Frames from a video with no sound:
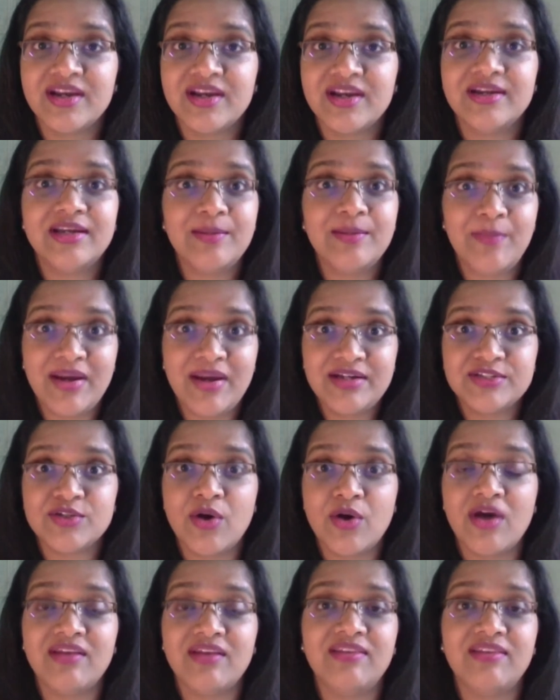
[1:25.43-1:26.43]
depends
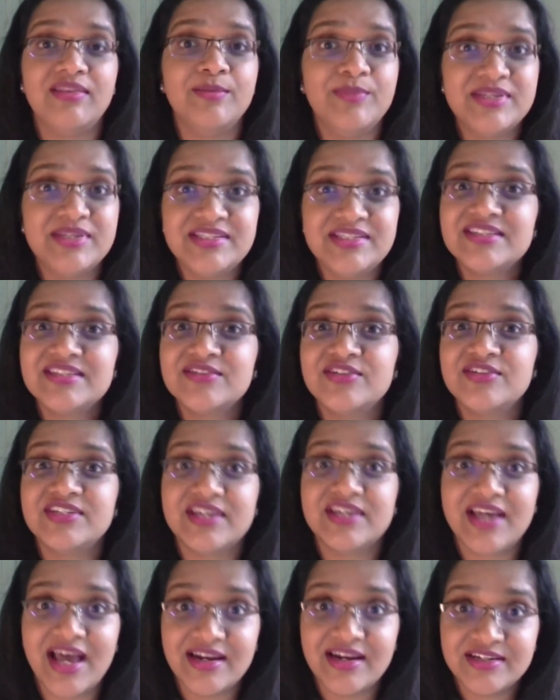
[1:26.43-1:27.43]
on the business
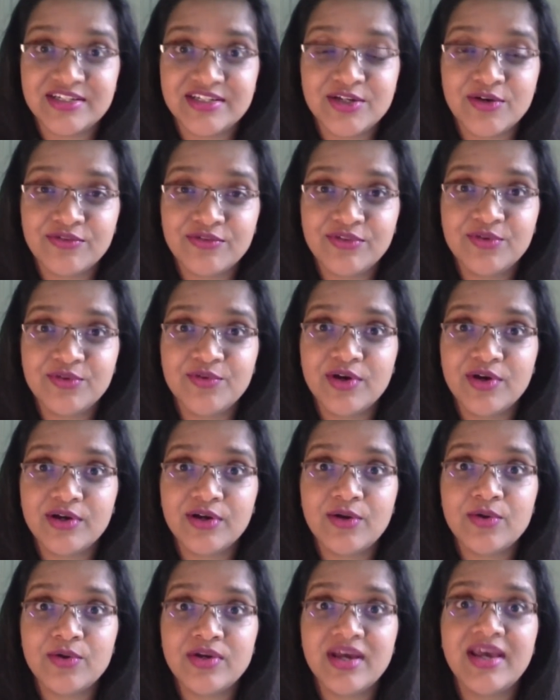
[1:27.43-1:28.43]
criticality of the
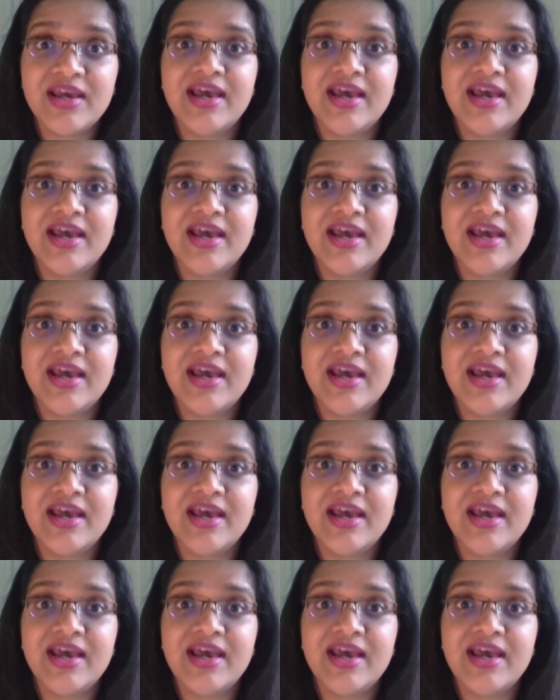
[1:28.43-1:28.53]
workload